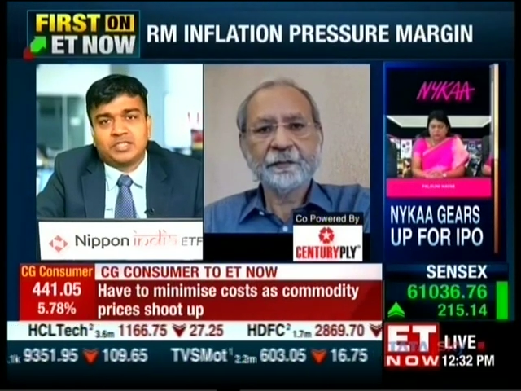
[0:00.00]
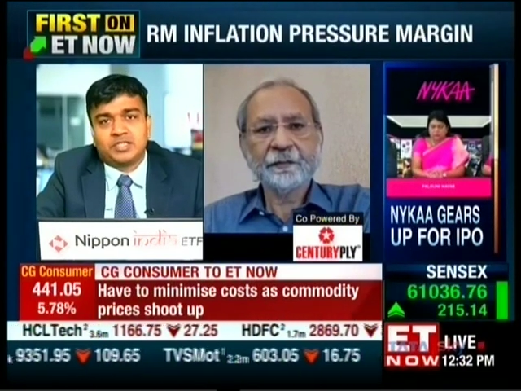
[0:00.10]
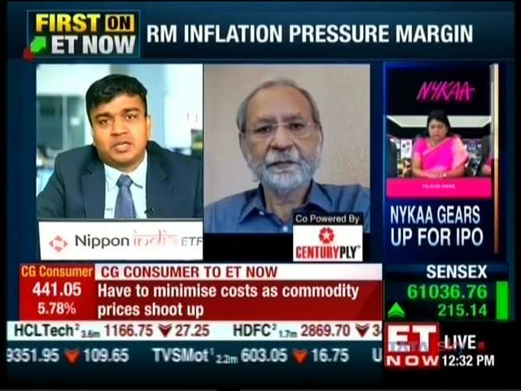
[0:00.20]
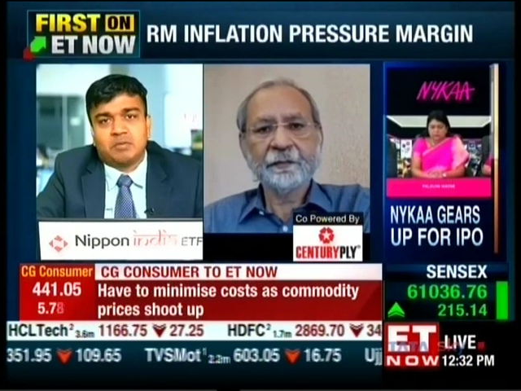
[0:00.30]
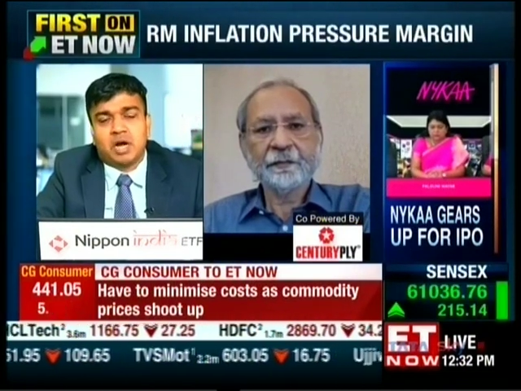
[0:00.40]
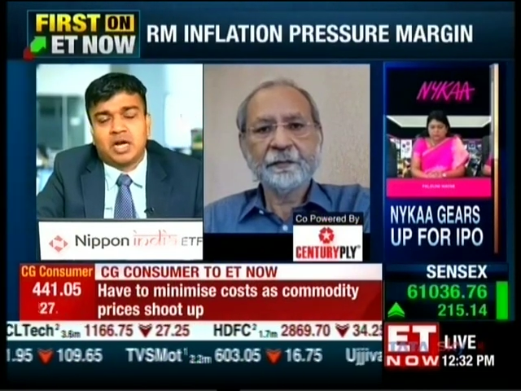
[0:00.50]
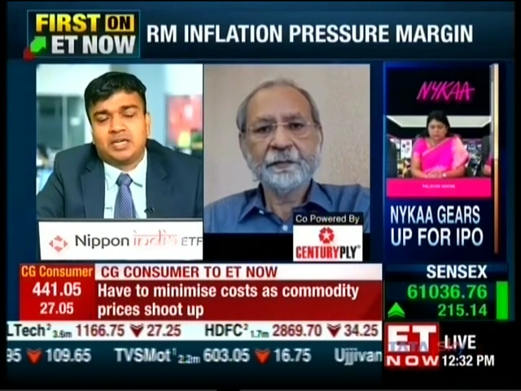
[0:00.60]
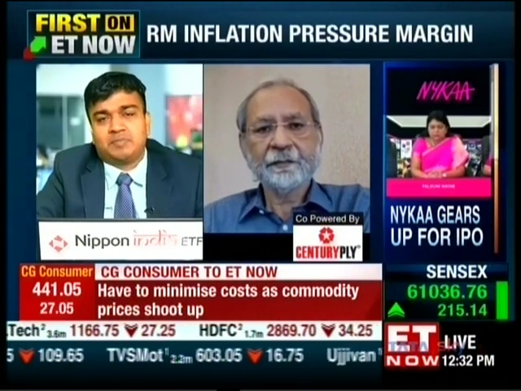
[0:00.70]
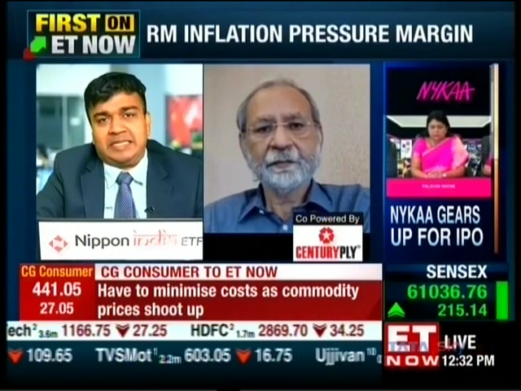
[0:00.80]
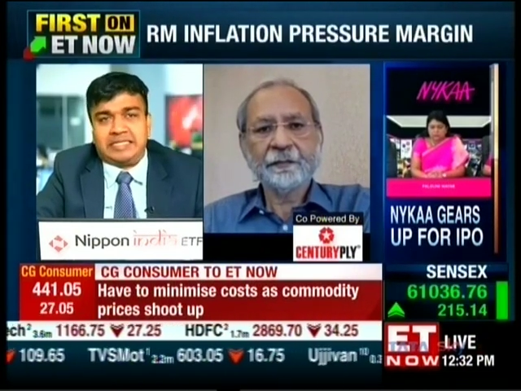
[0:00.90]
Speaker 1: various uh,
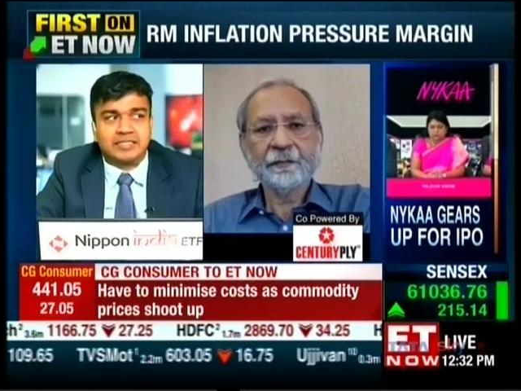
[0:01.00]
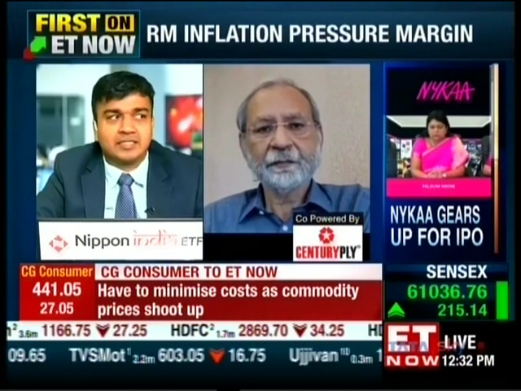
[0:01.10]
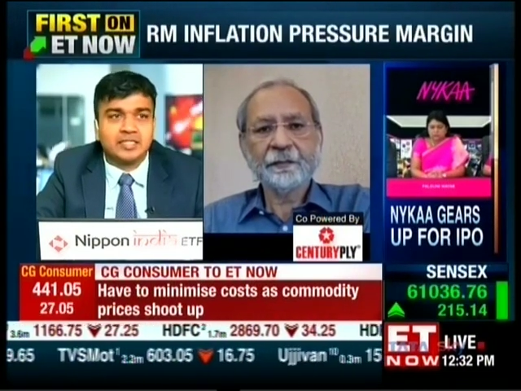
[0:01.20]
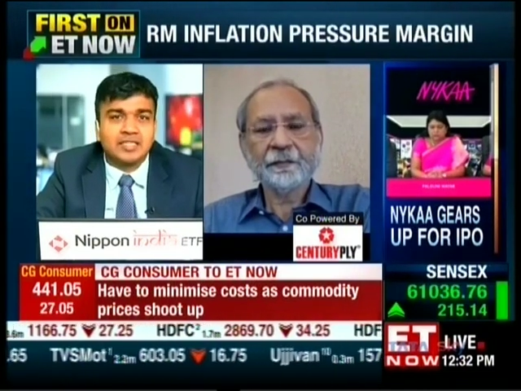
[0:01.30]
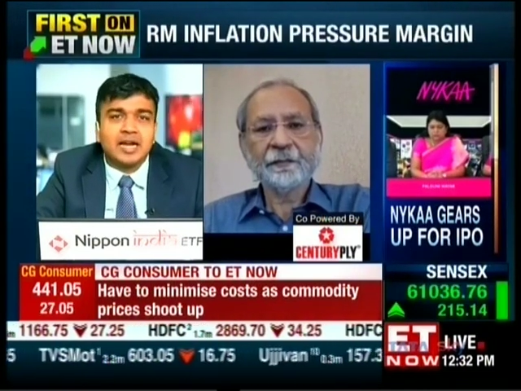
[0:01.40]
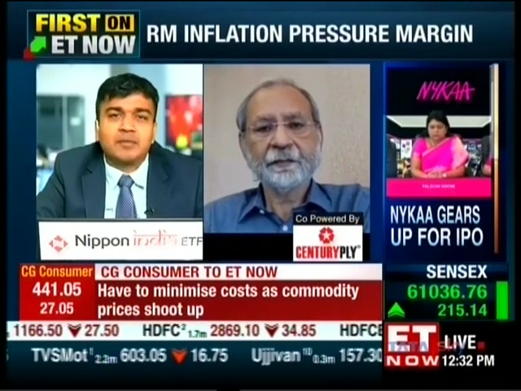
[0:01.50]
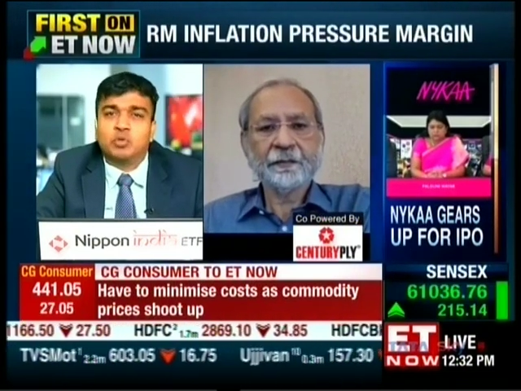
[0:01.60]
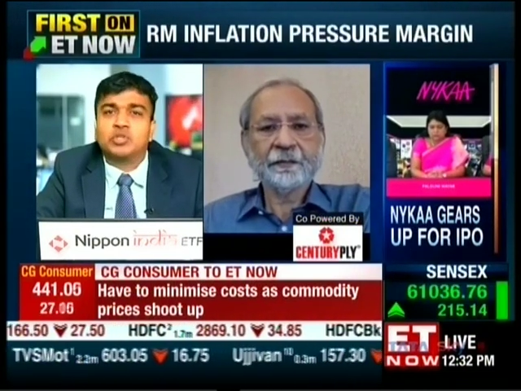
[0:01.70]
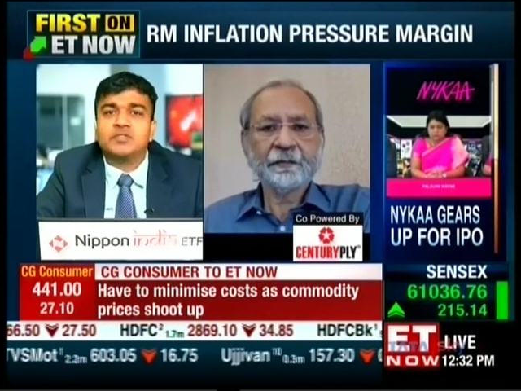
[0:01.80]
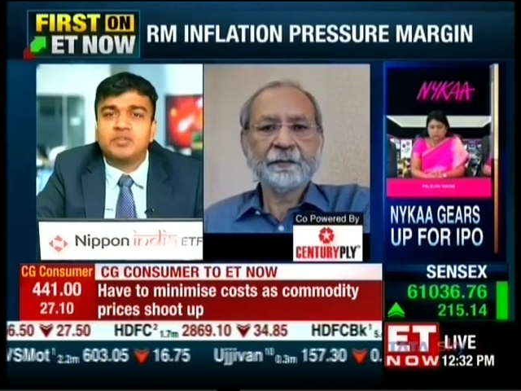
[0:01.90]
marketplaces is
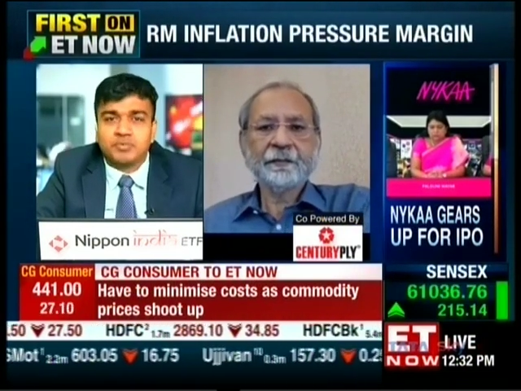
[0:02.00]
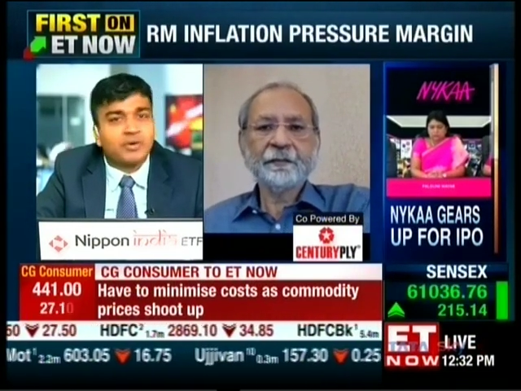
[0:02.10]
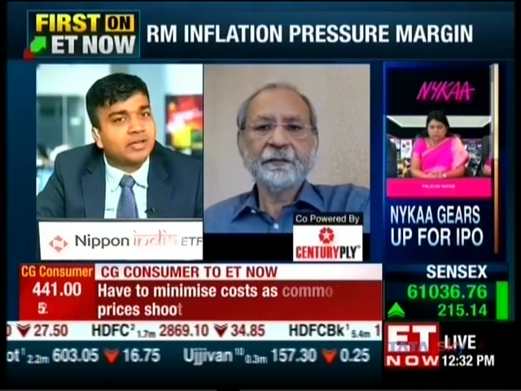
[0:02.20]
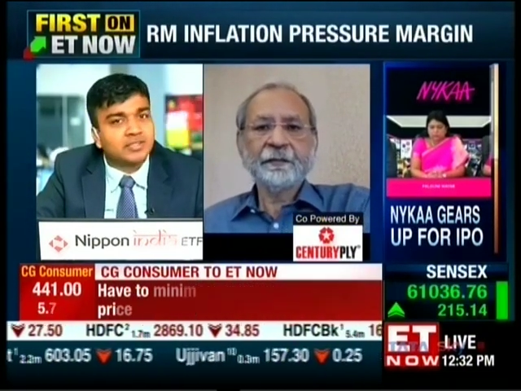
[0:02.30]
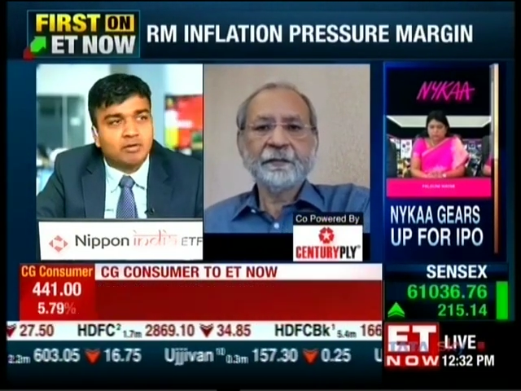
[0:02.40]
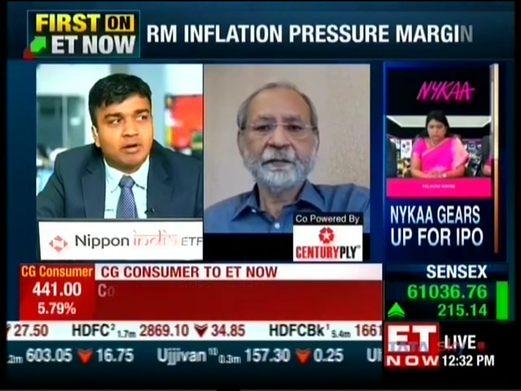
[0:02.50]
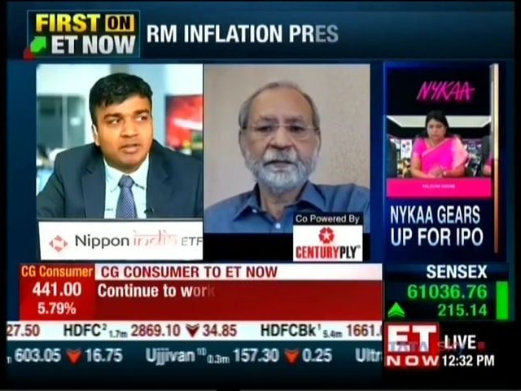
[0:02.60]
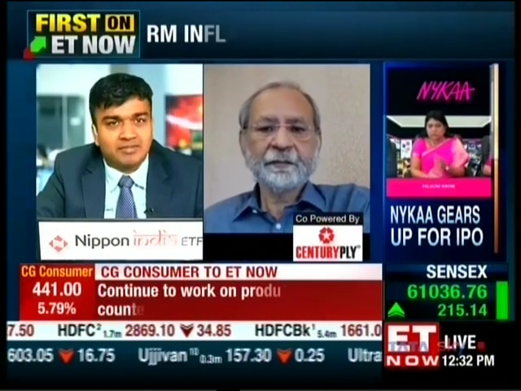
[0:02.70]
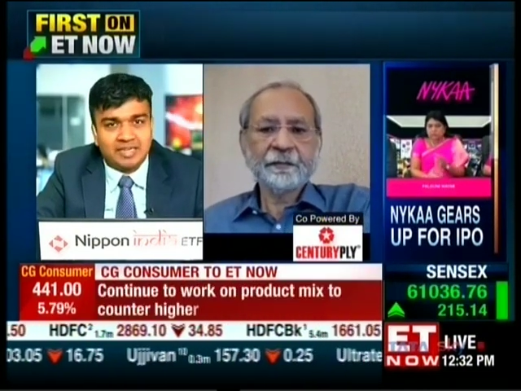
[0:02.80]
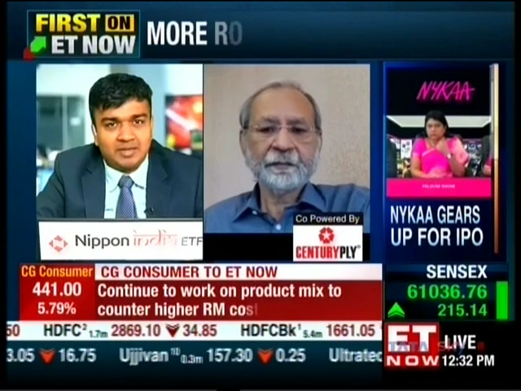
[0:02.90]
that most of the products
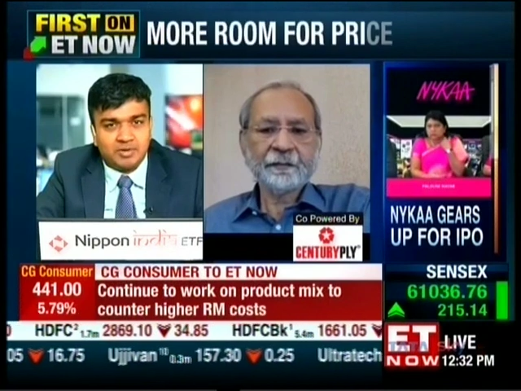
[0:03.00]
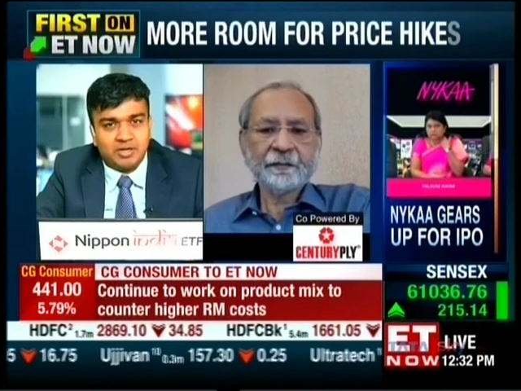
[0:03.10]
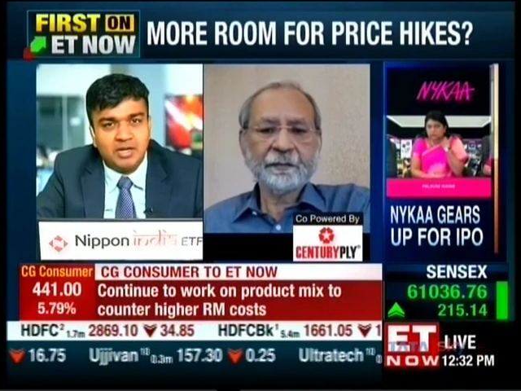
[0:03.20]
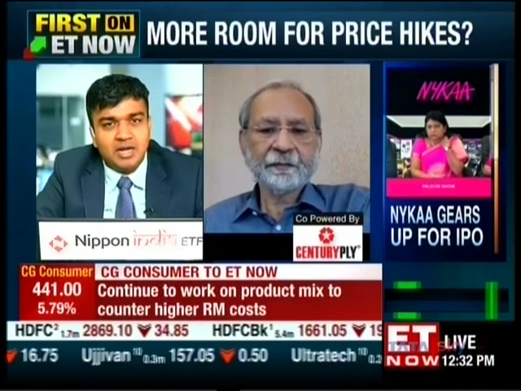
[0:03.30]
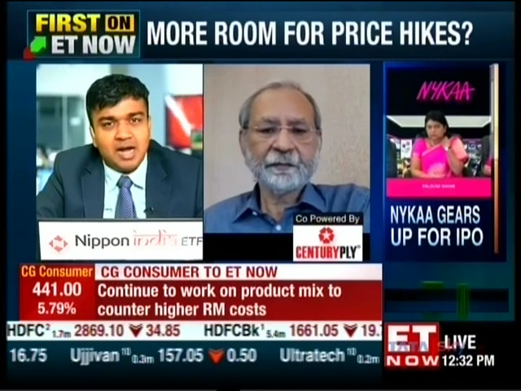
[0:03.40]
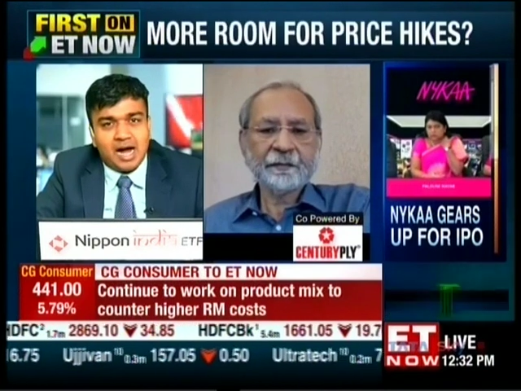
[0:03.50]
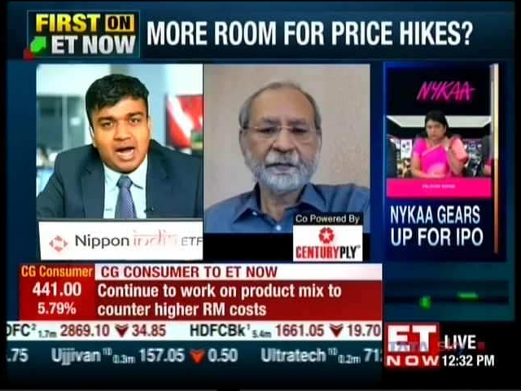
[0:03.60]
are not available.